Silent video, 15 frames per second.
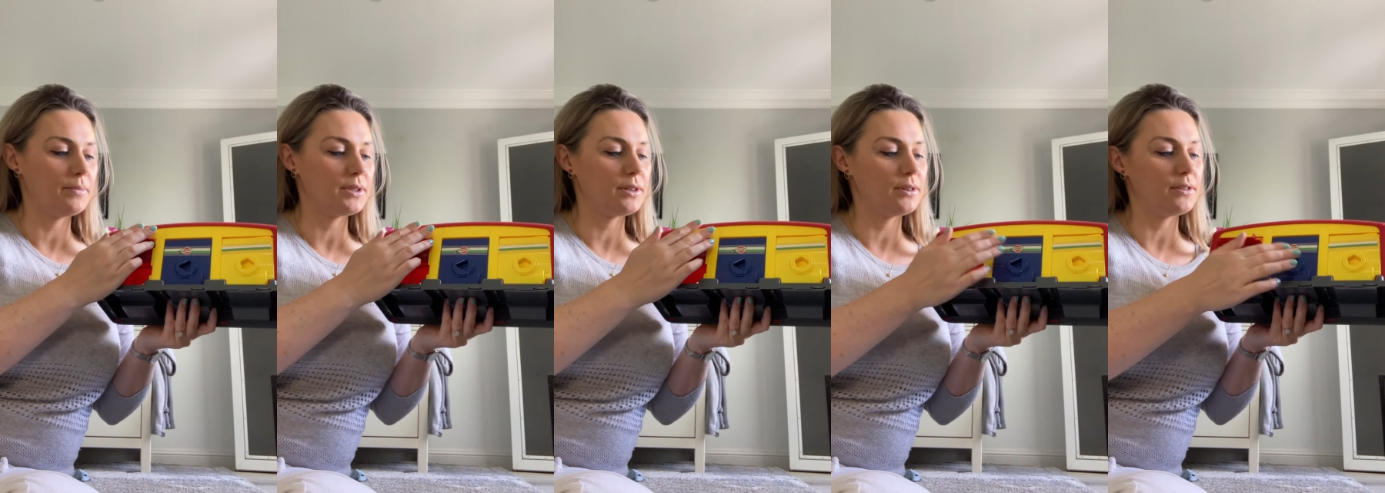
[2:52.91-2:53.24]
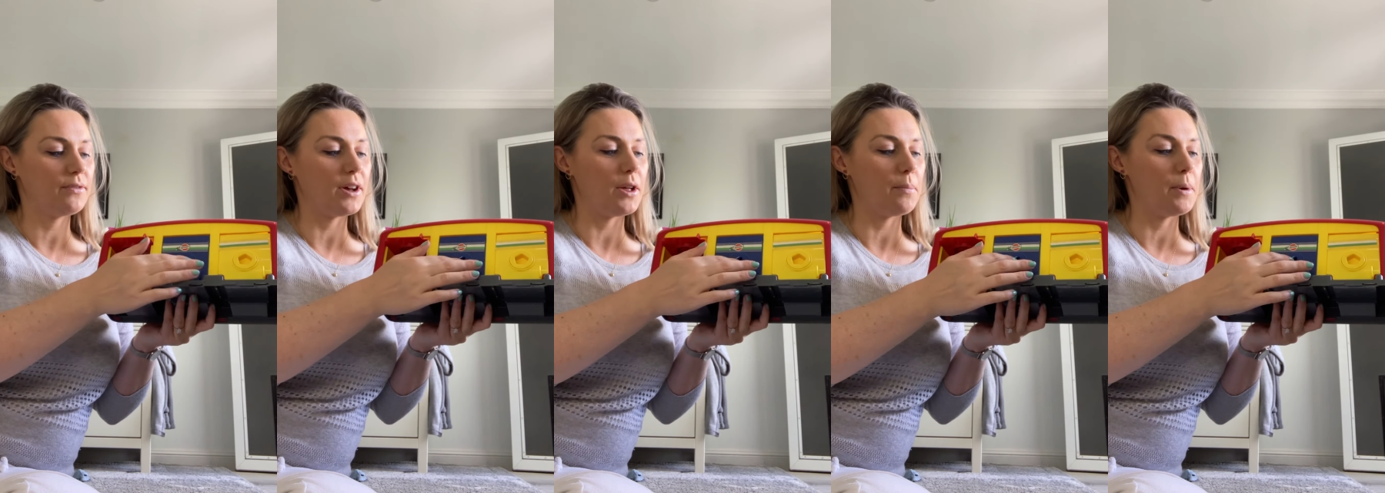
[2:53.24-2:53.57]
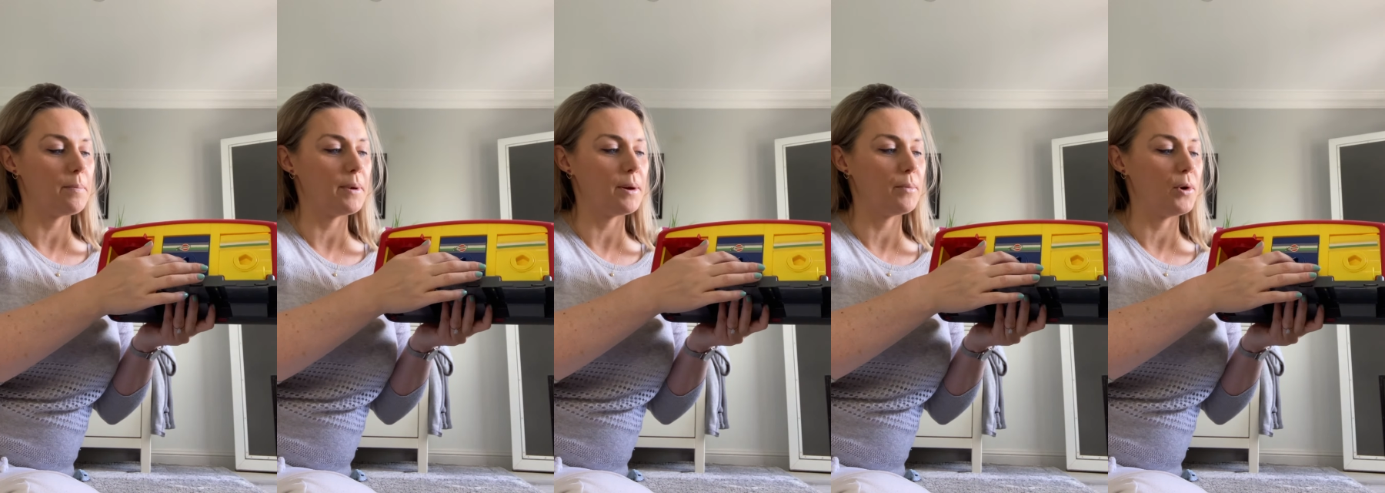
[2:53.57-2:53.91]
develop a
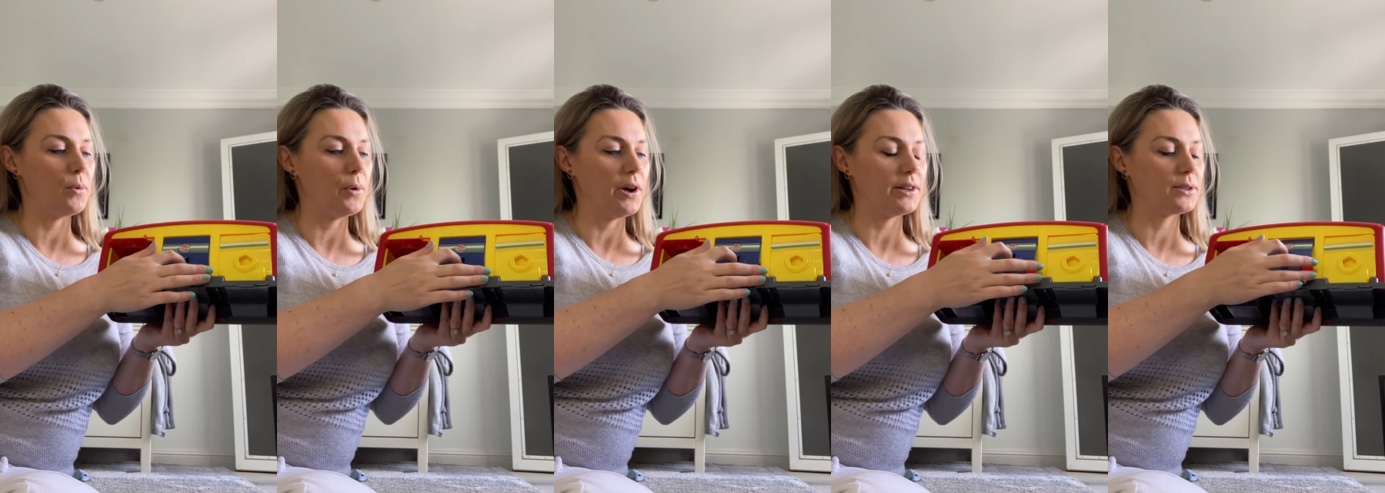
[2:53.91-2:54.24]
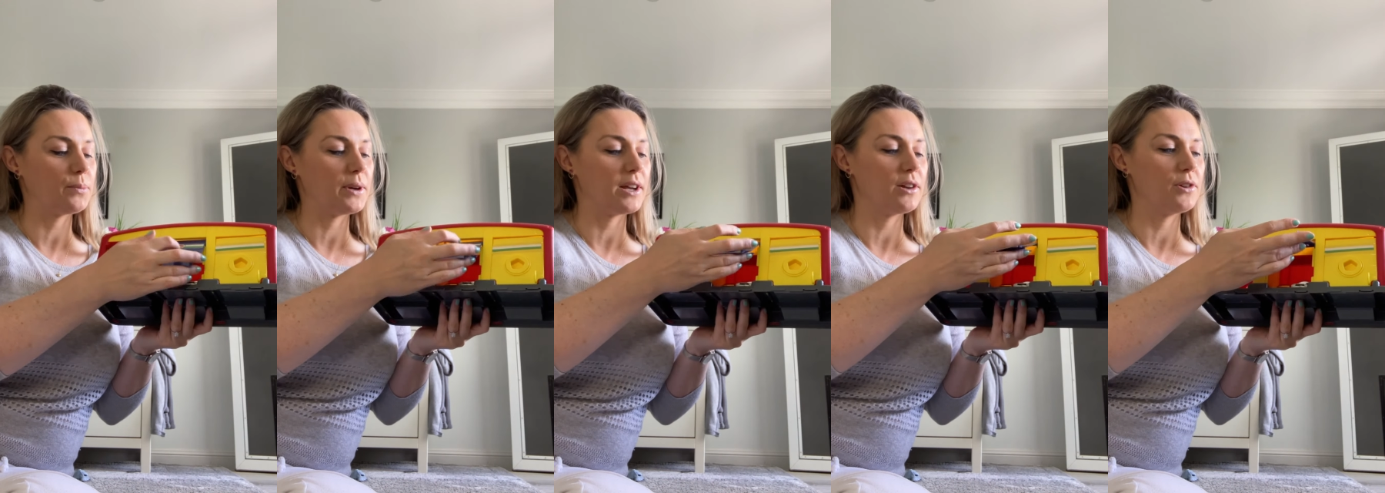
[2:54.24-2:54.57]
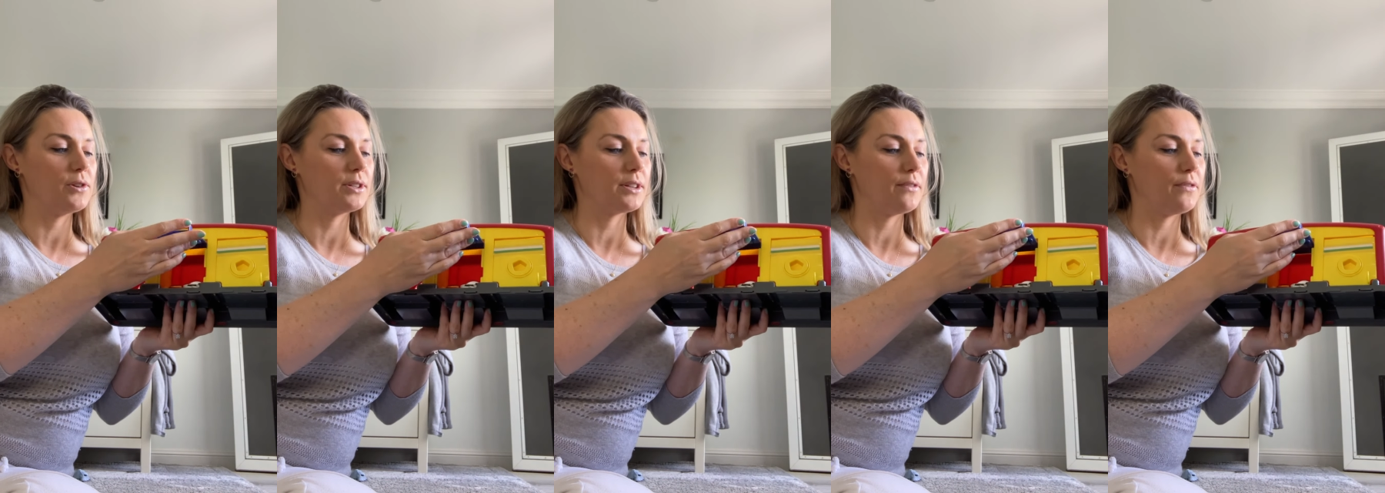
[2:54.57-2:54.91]
bit more words, we can
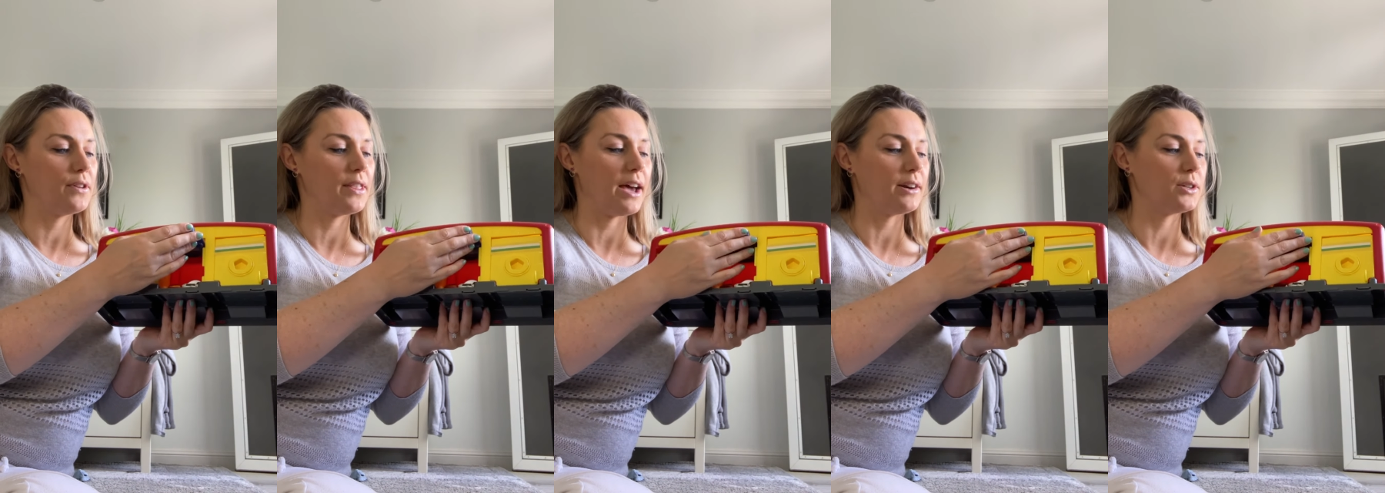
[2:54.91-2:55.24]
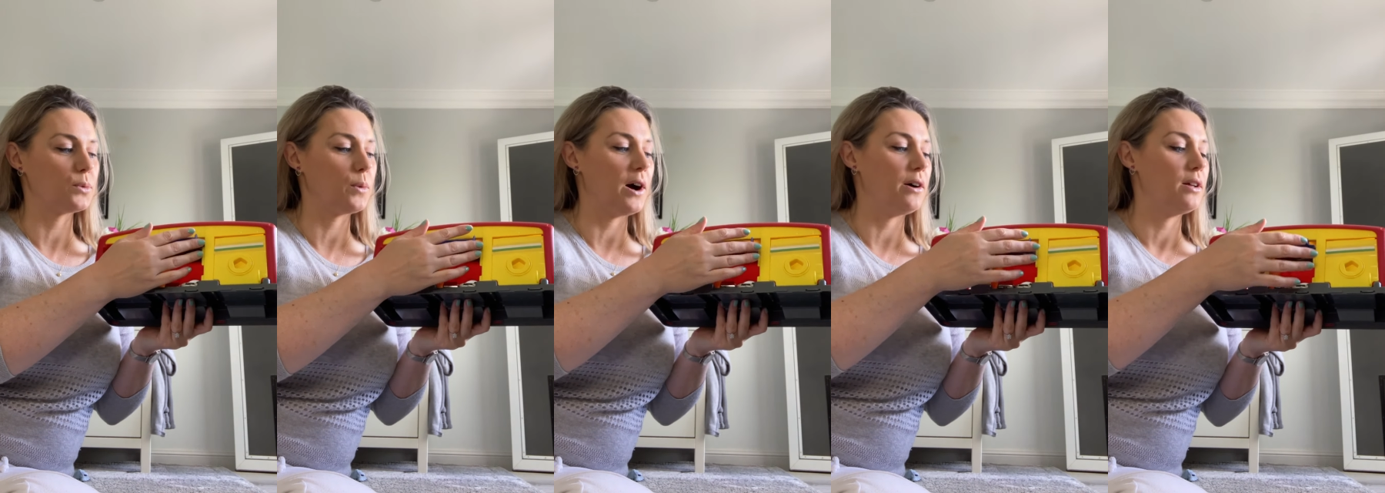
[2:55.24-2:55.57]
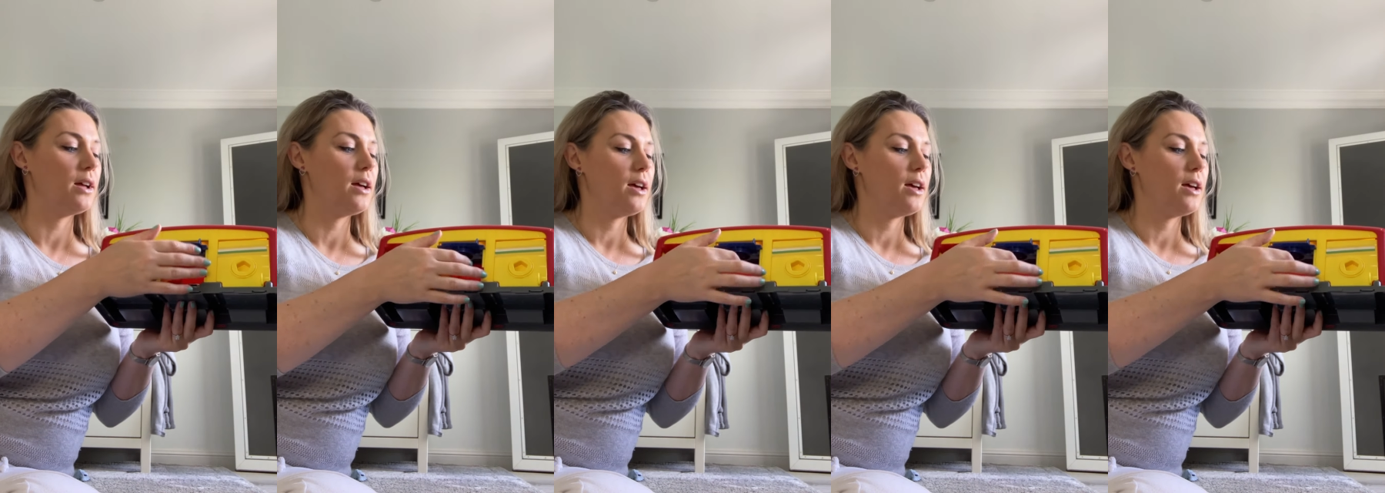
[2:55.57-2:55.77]
use it for that as well.